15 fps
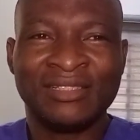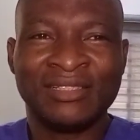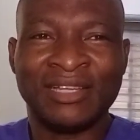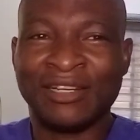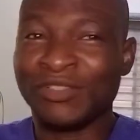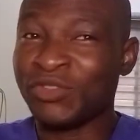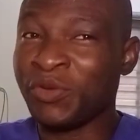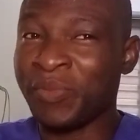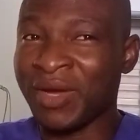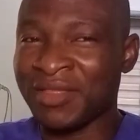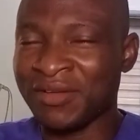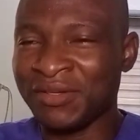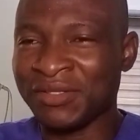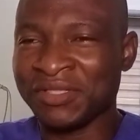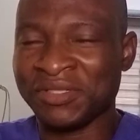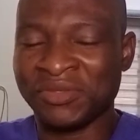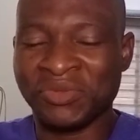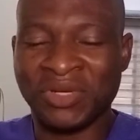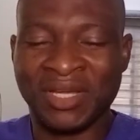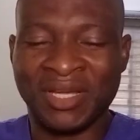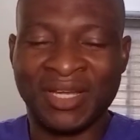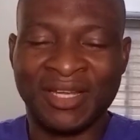there is no pathology,
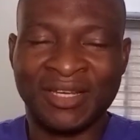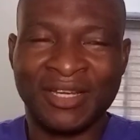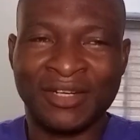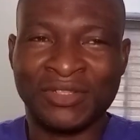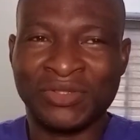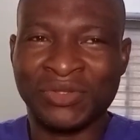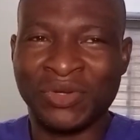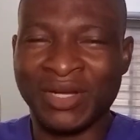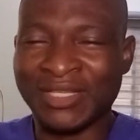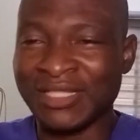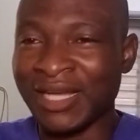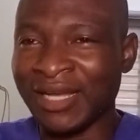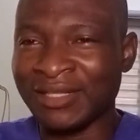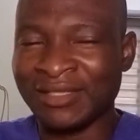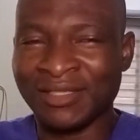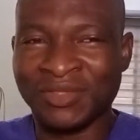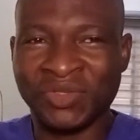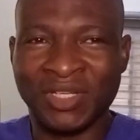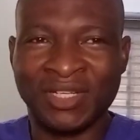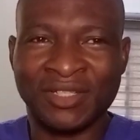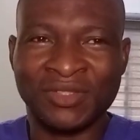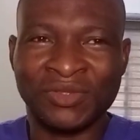where there is no ascites,
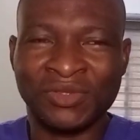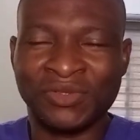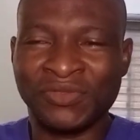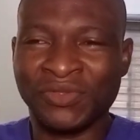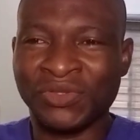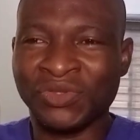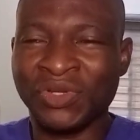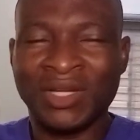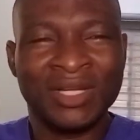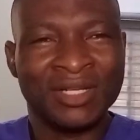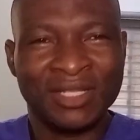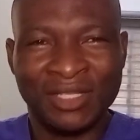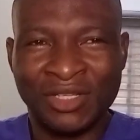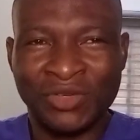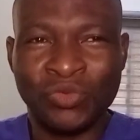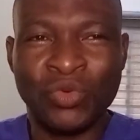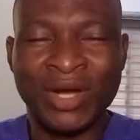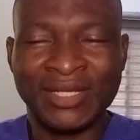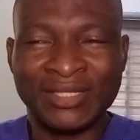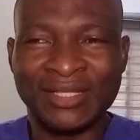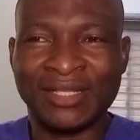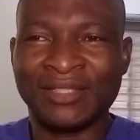where there is no fluid.
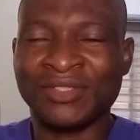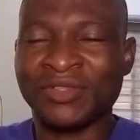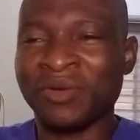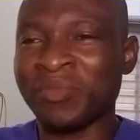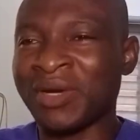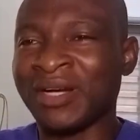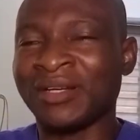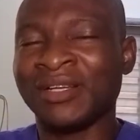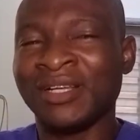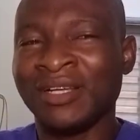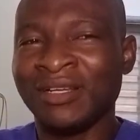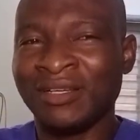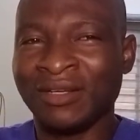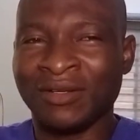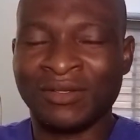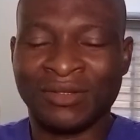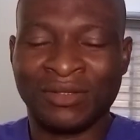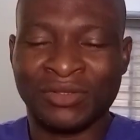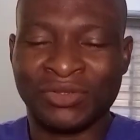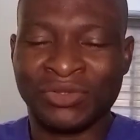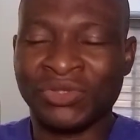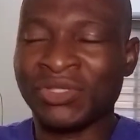Once it's normal
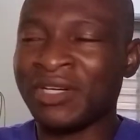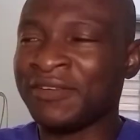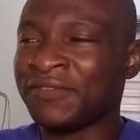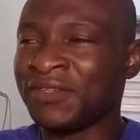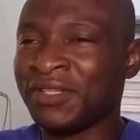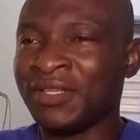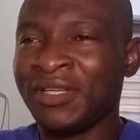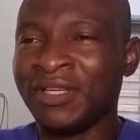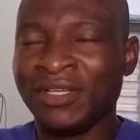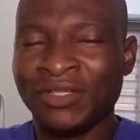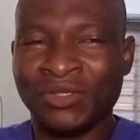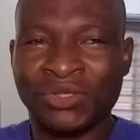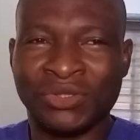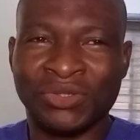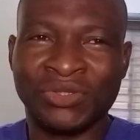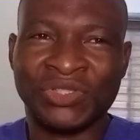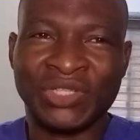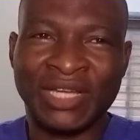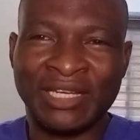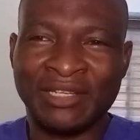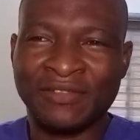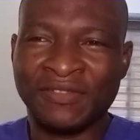on sonography, you should not
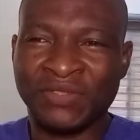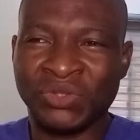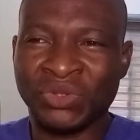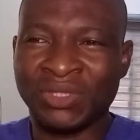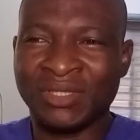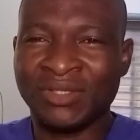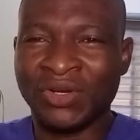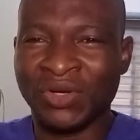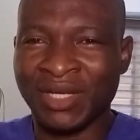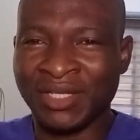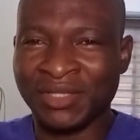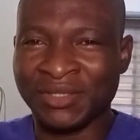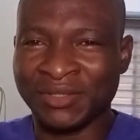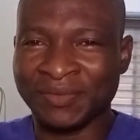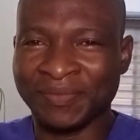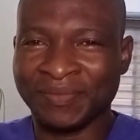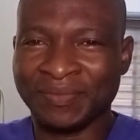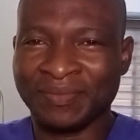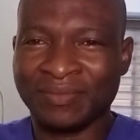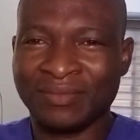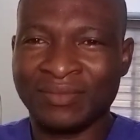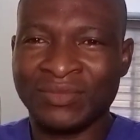see any fluid collection.
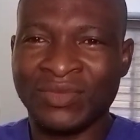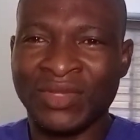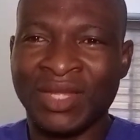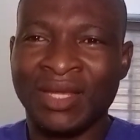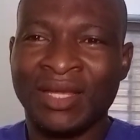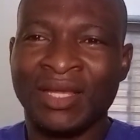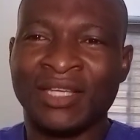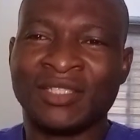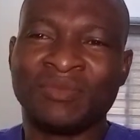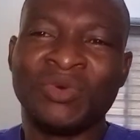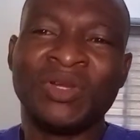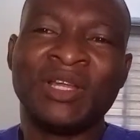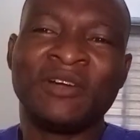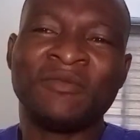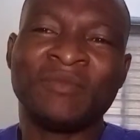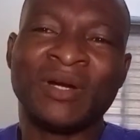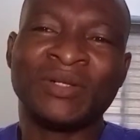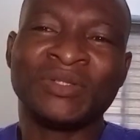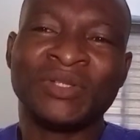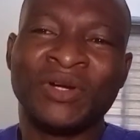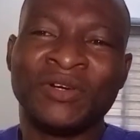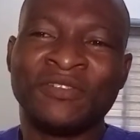A small
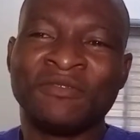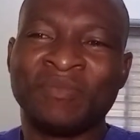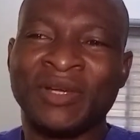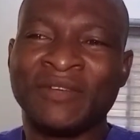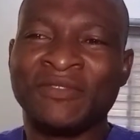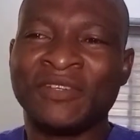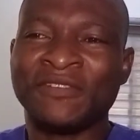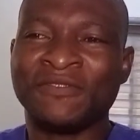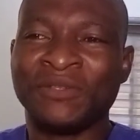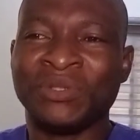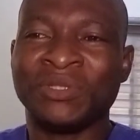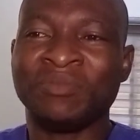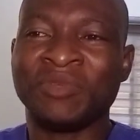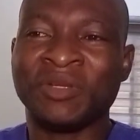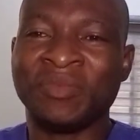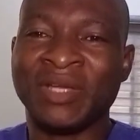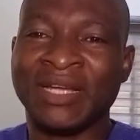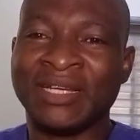amount of pelvic fluid may be